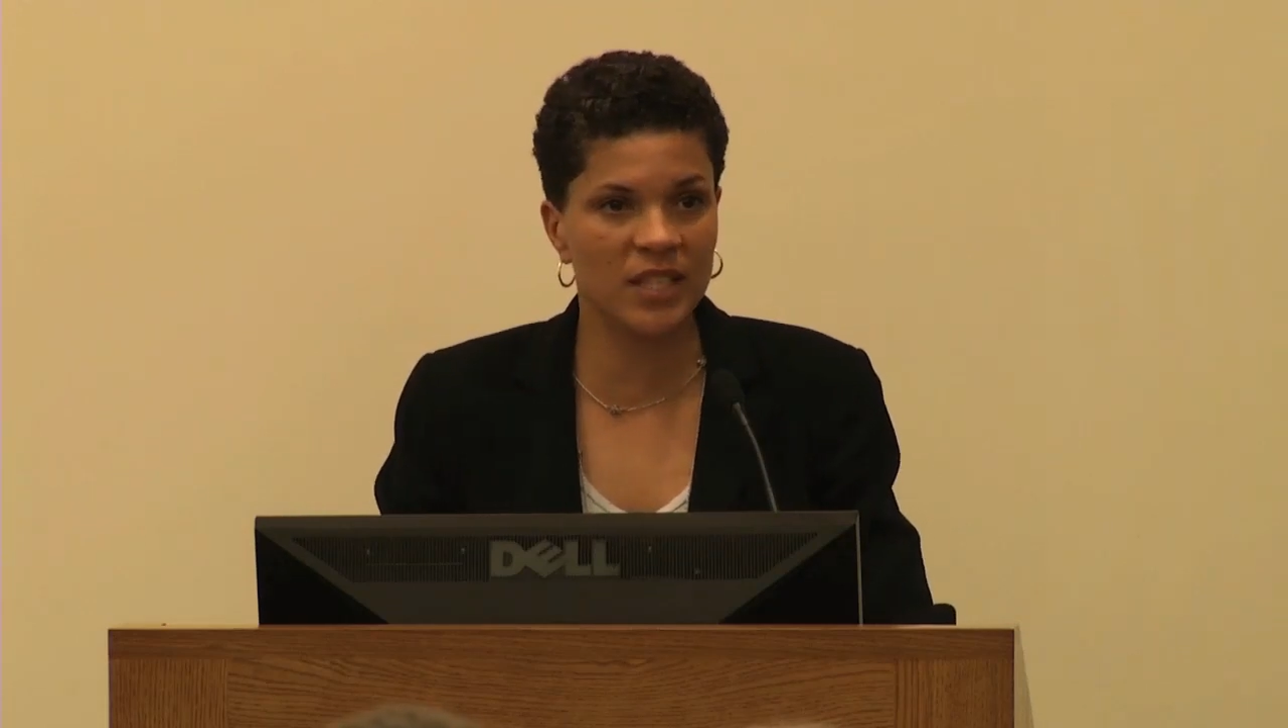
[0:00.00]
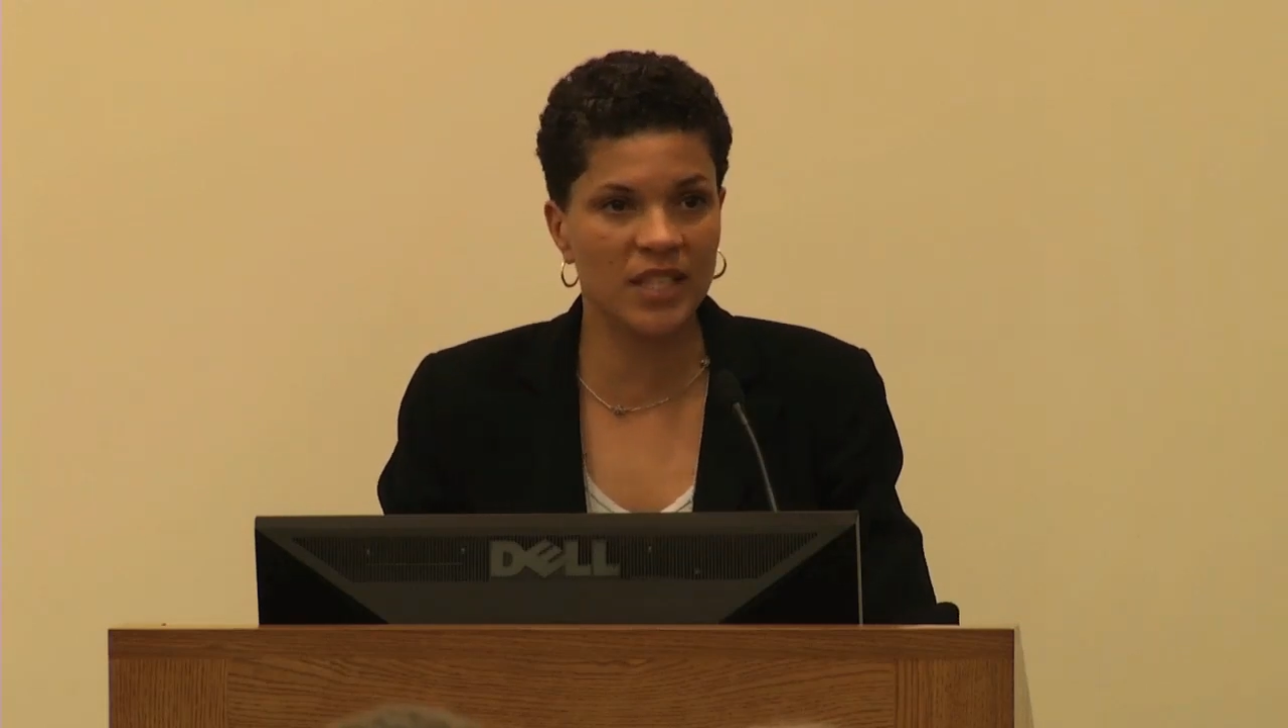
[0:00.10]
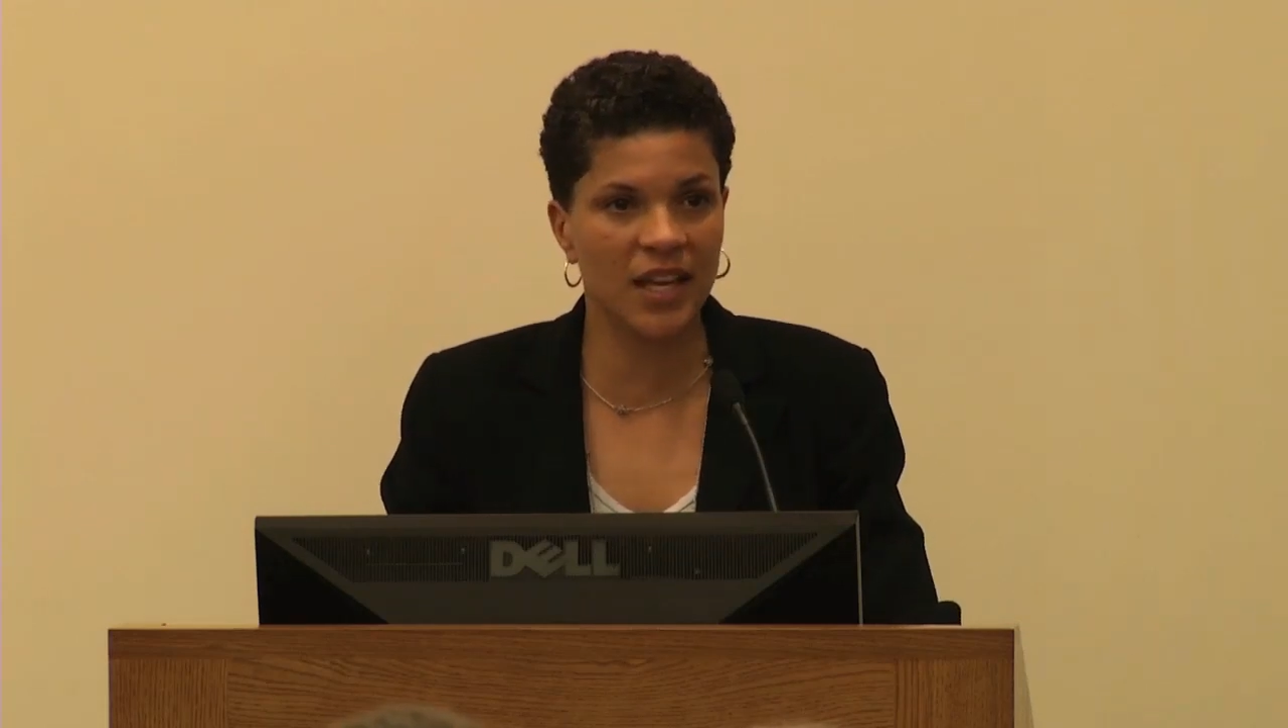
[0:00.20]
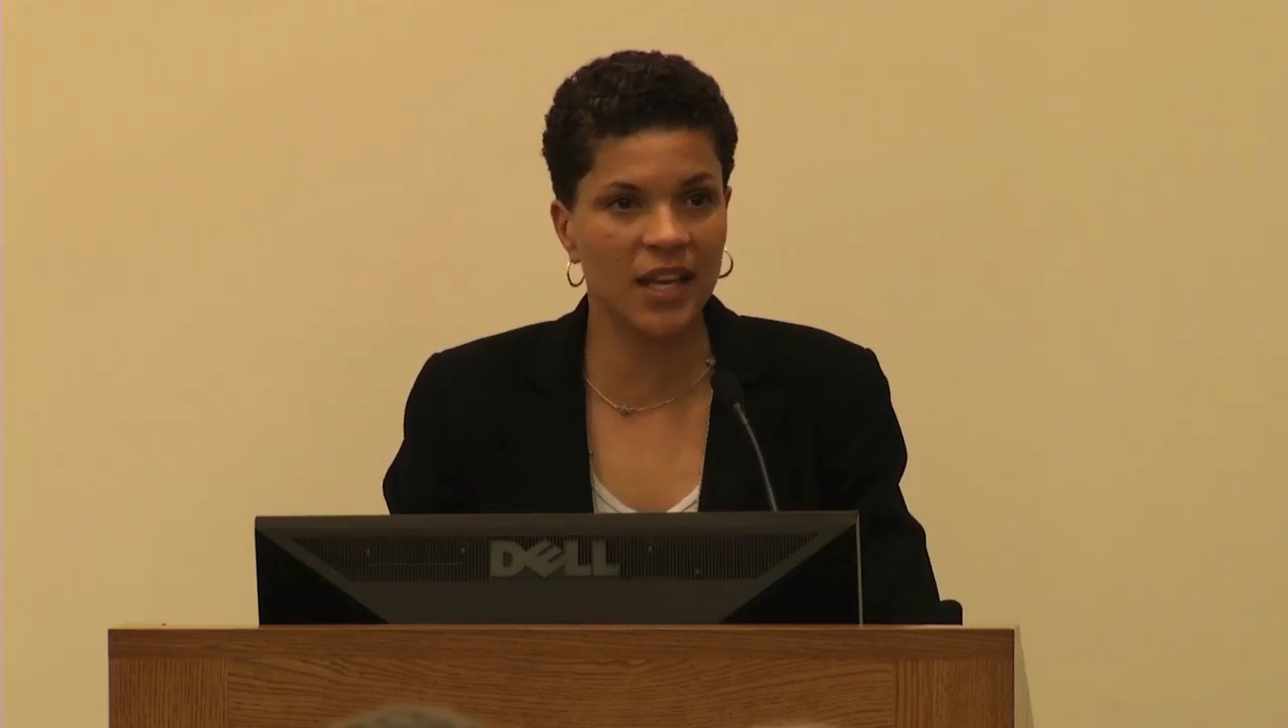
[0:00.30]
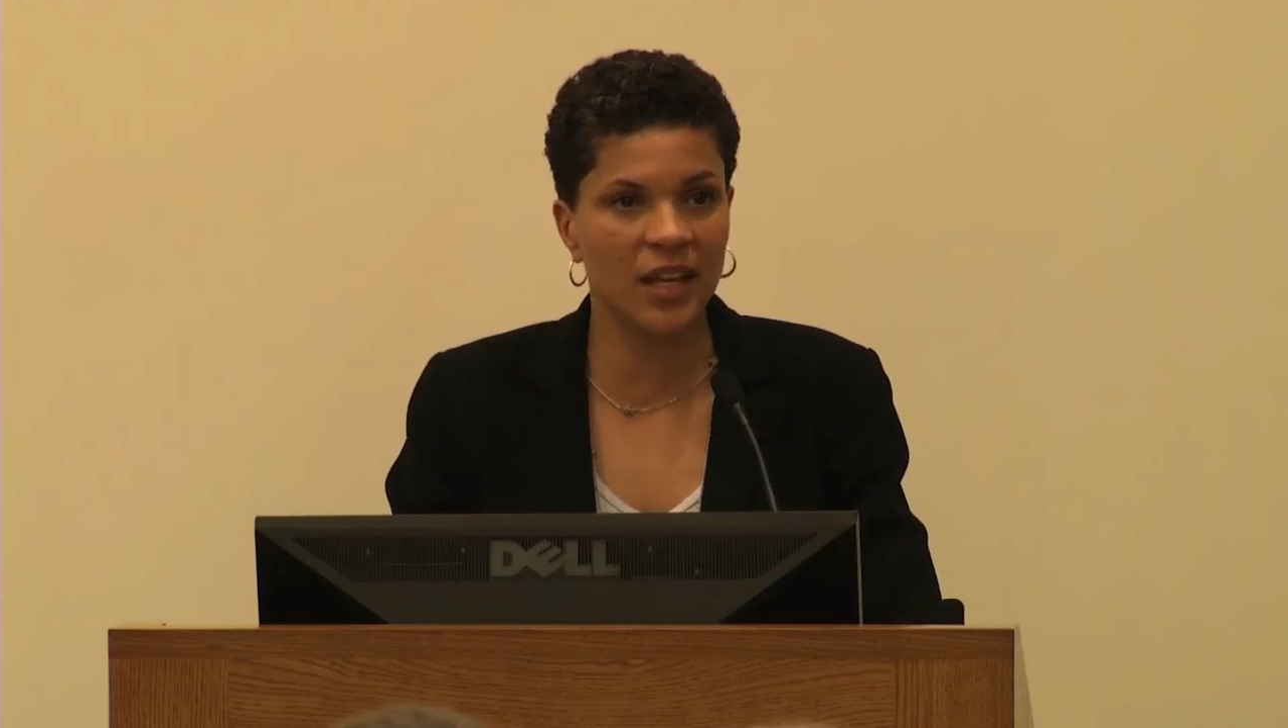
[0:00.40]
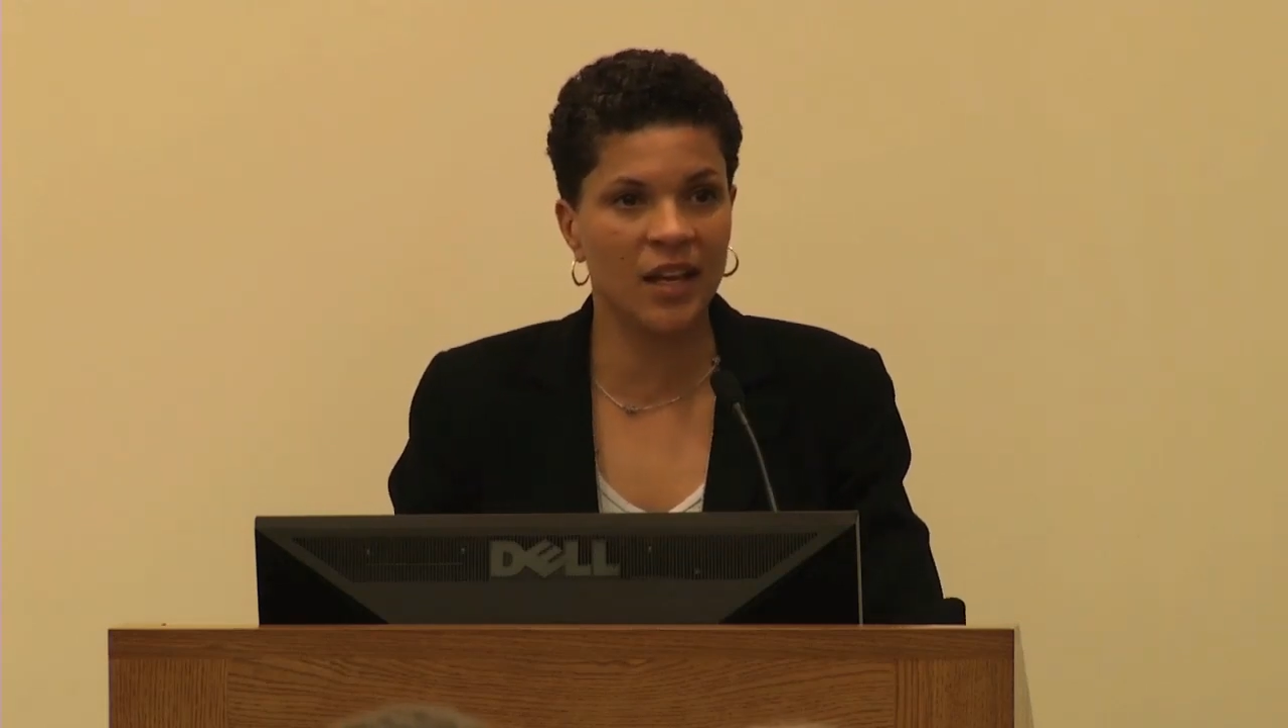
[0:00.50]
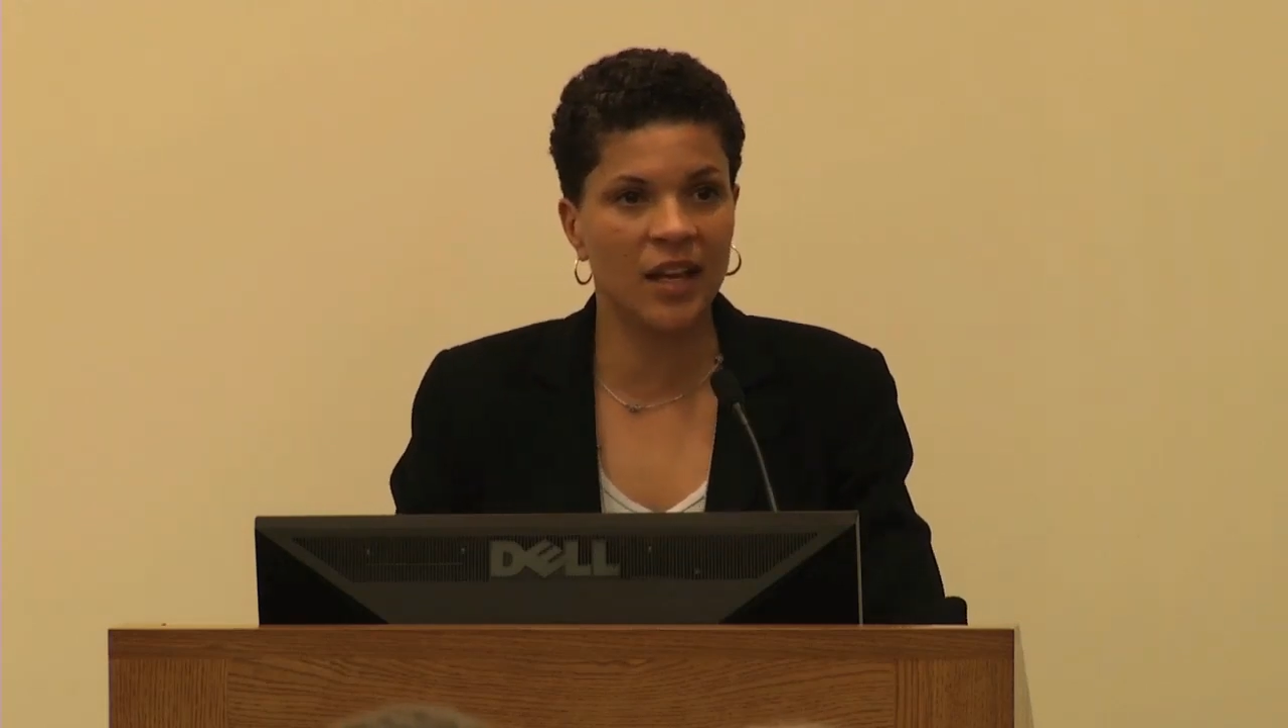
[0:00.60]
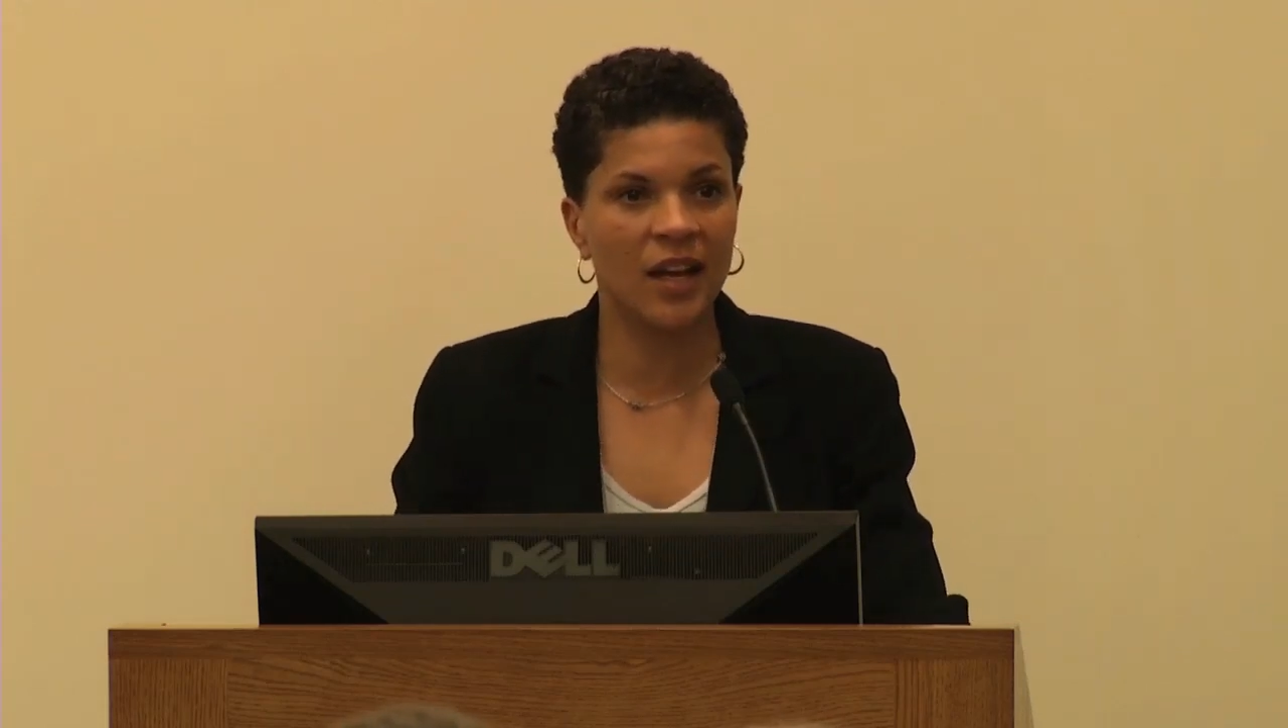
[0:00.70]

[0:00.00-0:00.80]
today